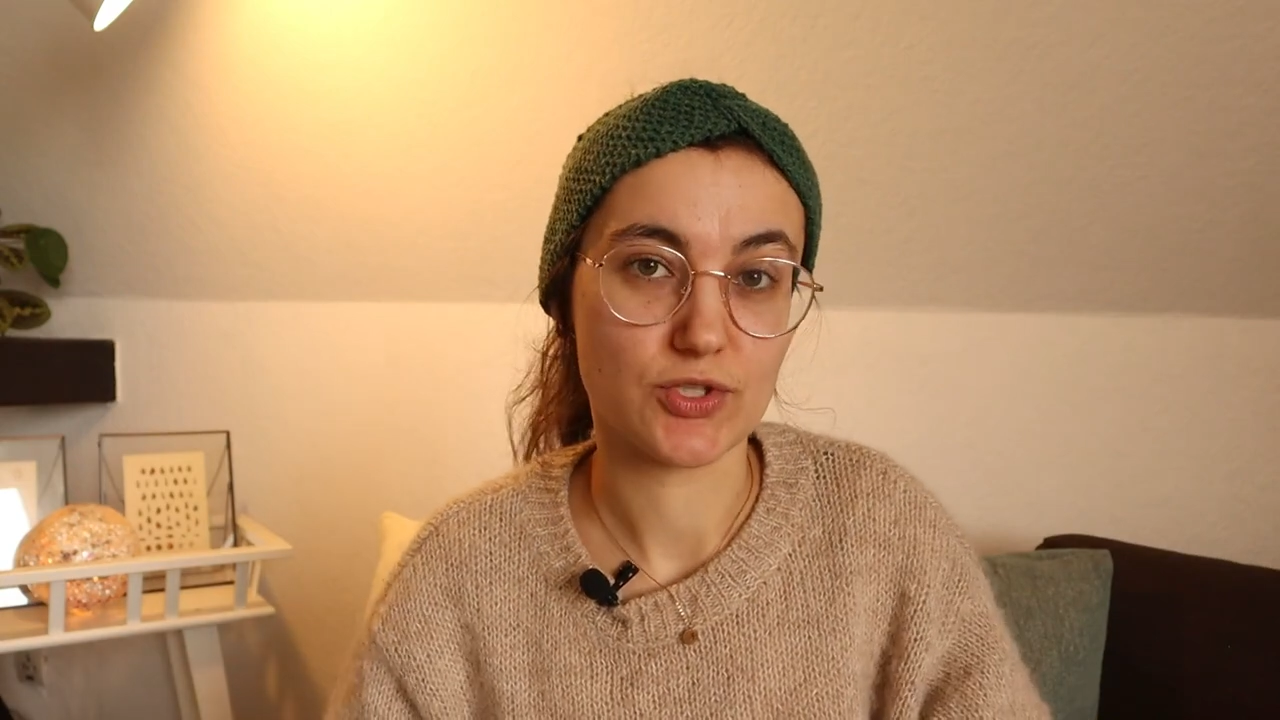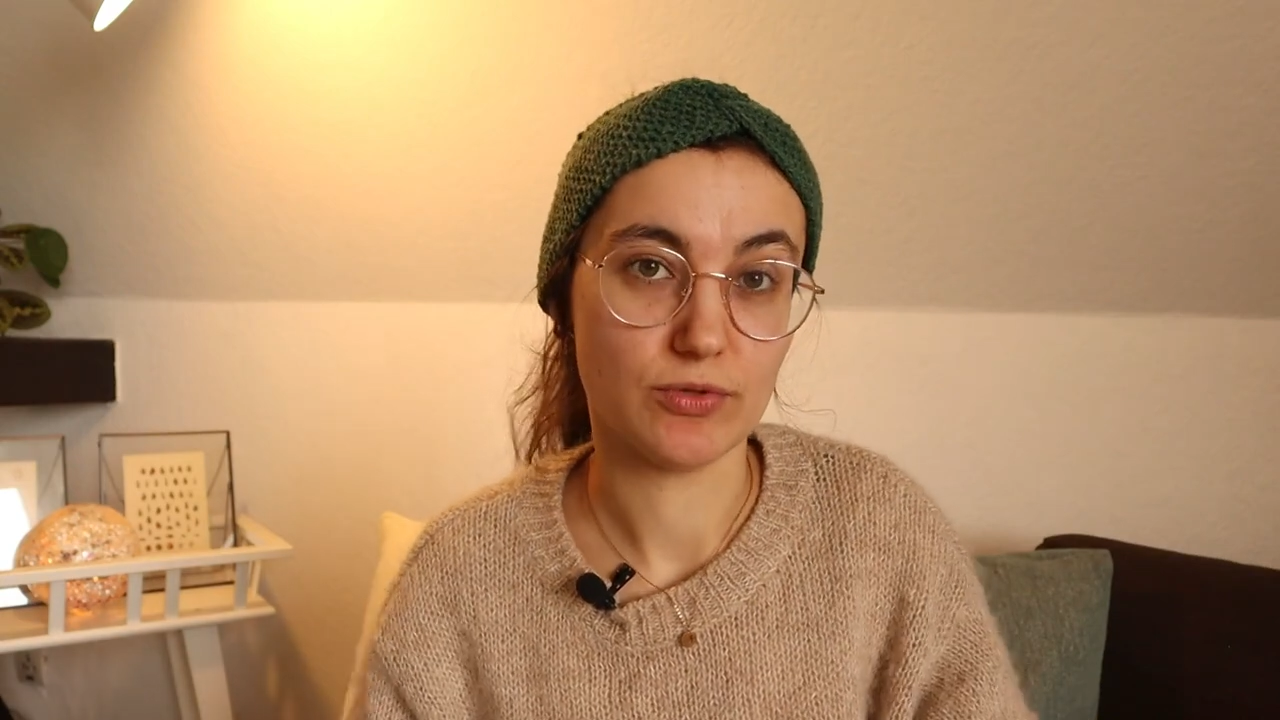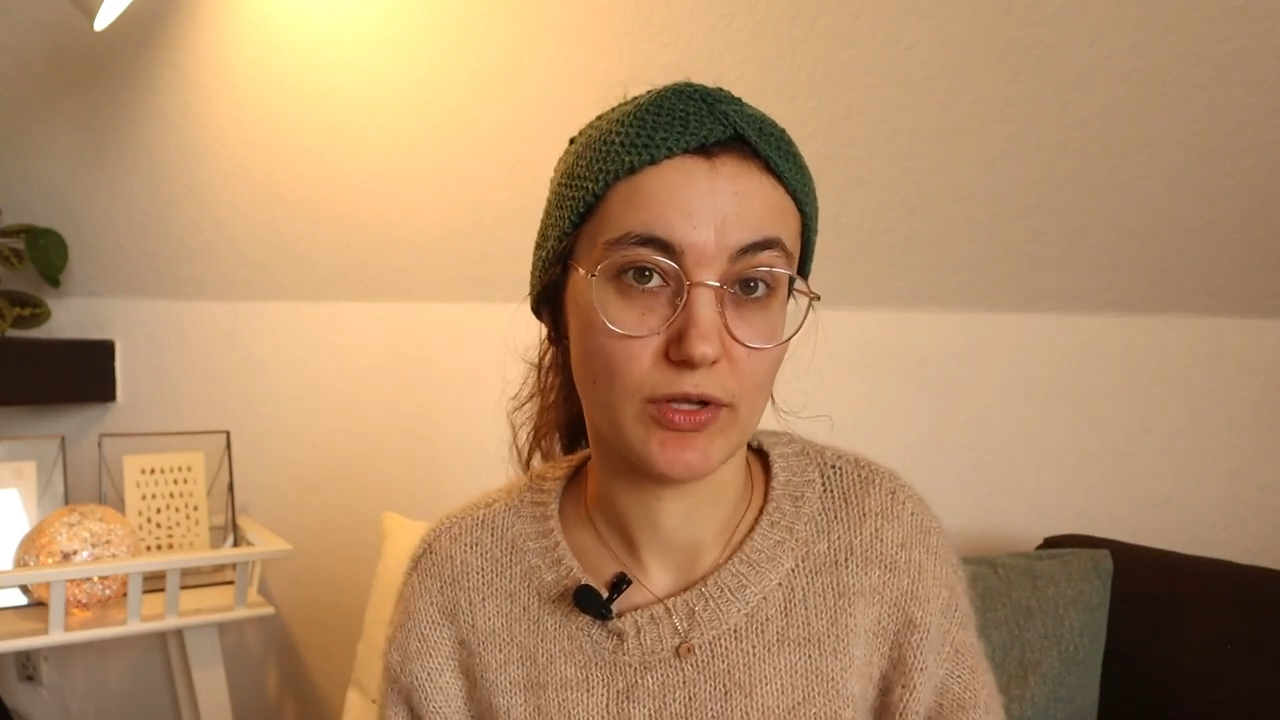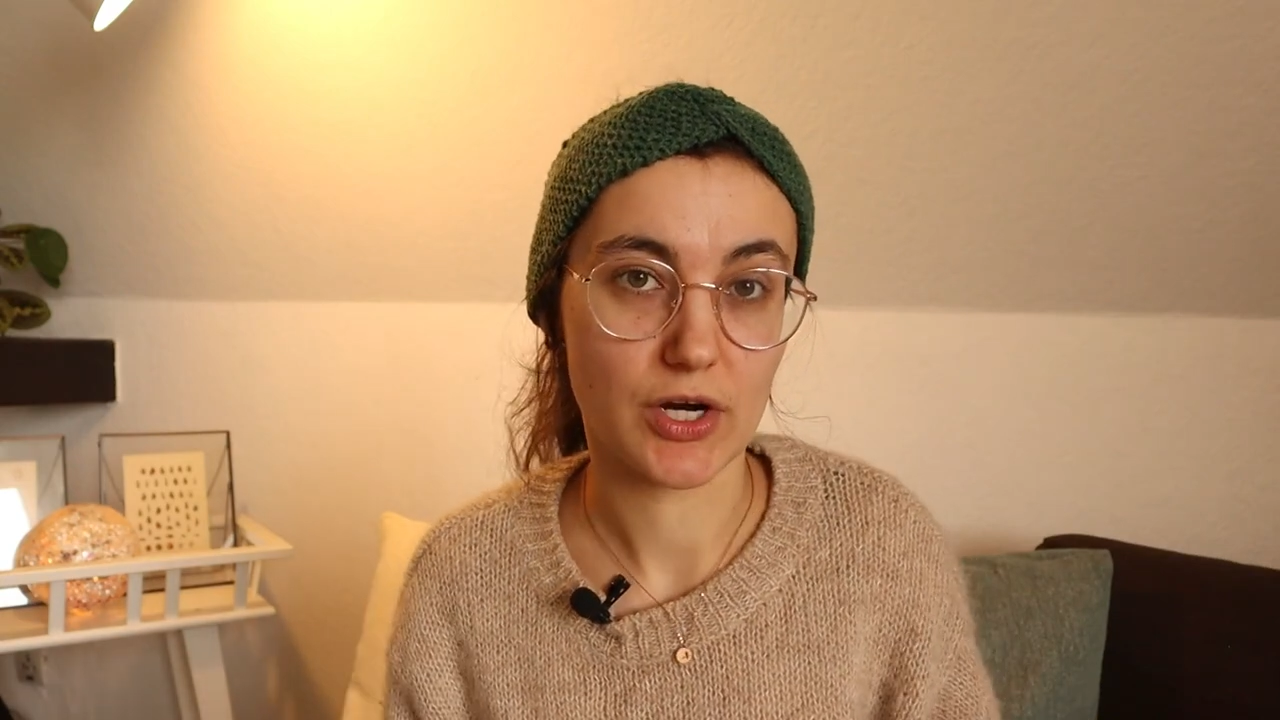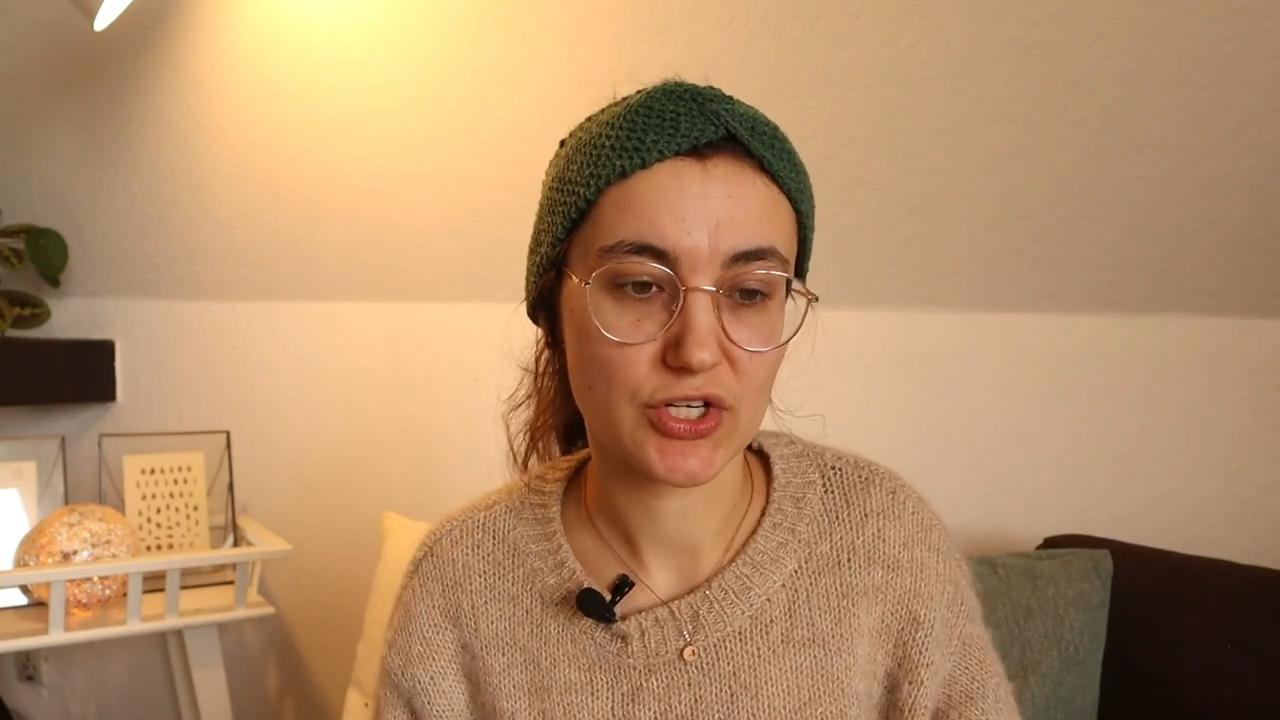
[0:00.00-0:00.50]

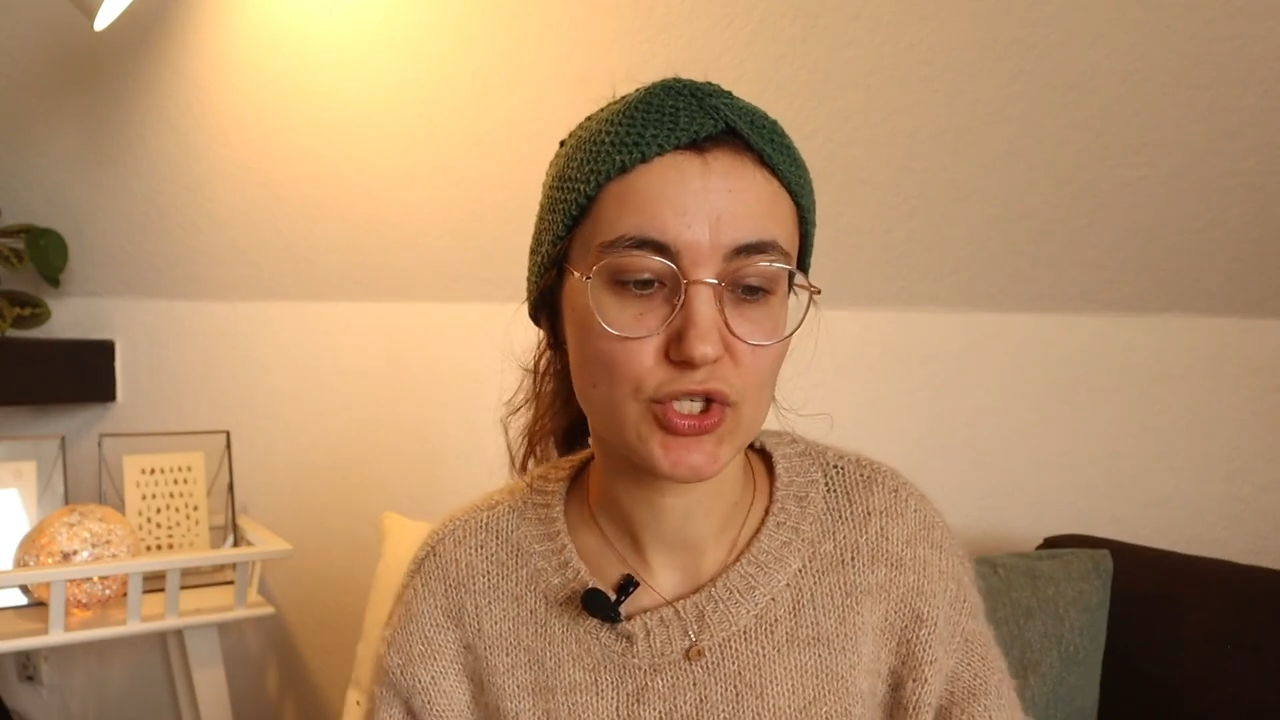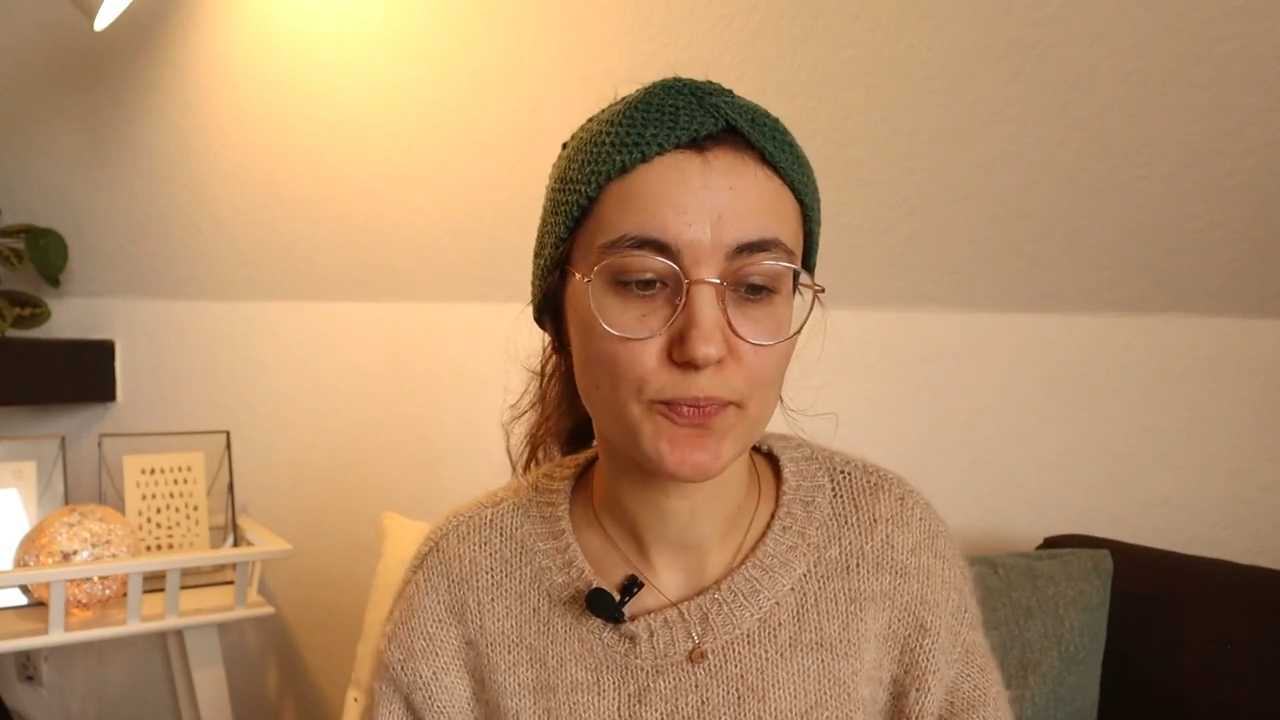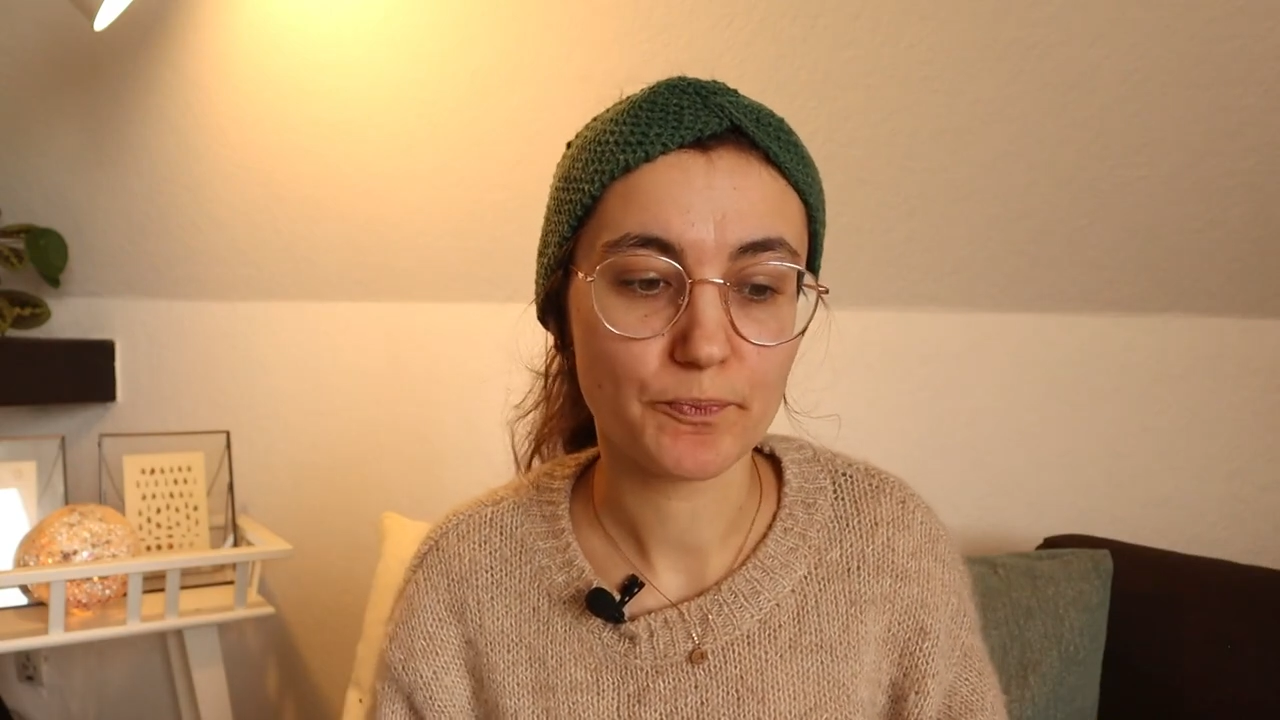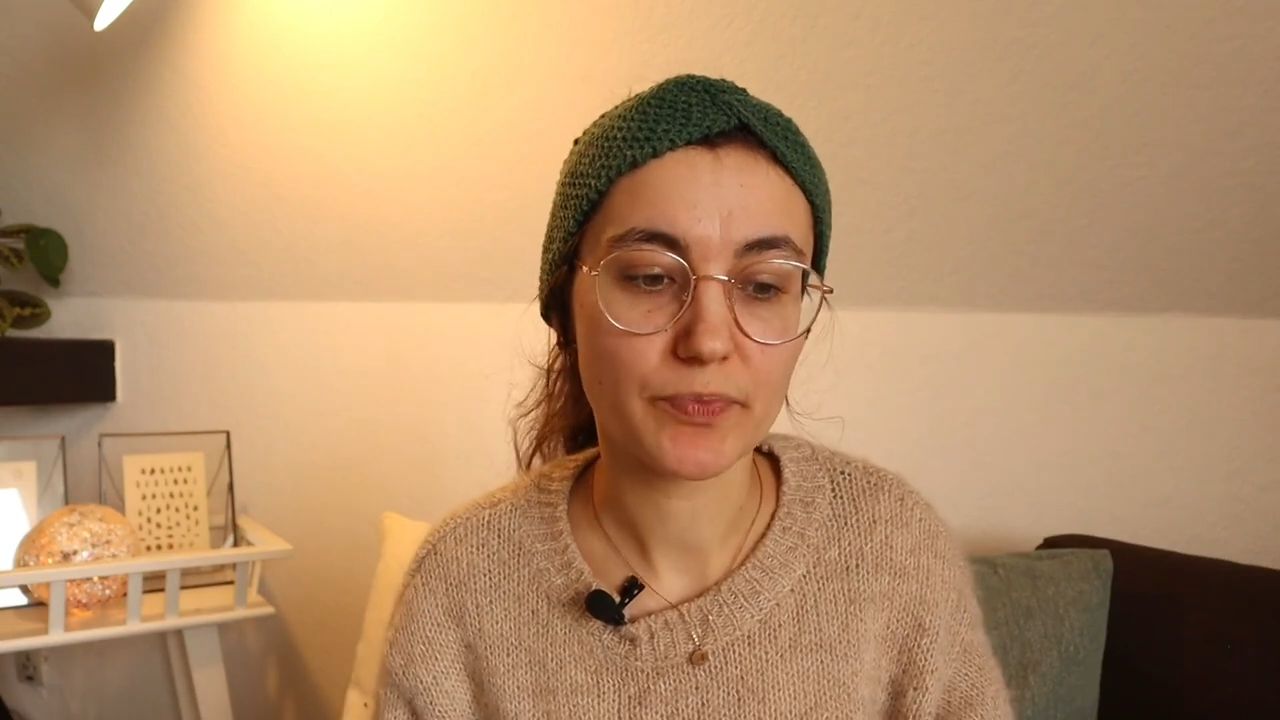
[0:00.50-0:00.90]
too large.